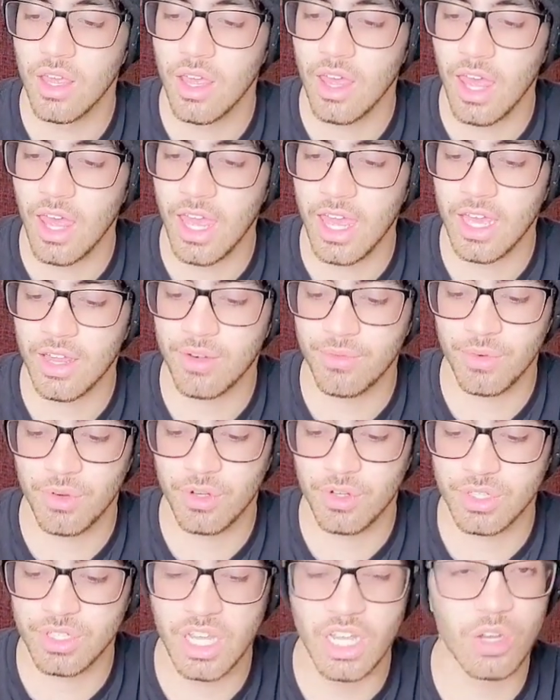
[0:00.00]
And
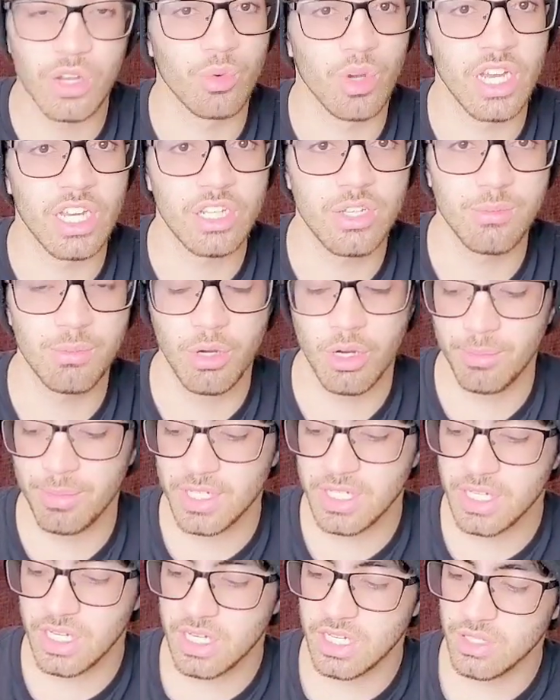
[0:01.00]
for decoration
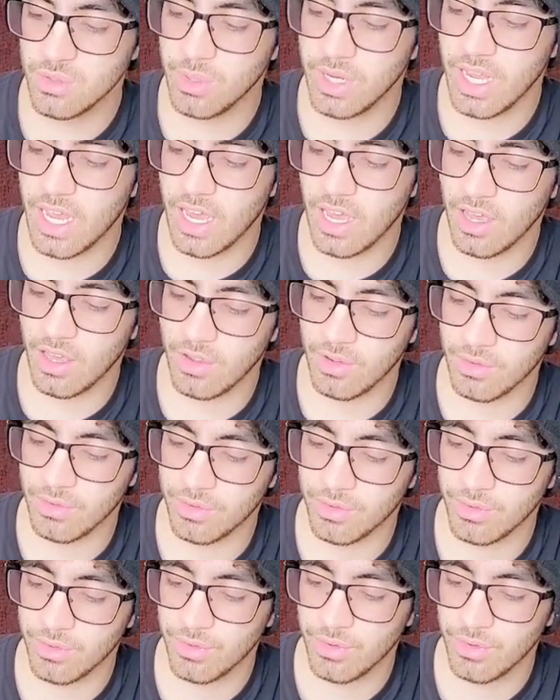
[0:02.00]
purposes, we have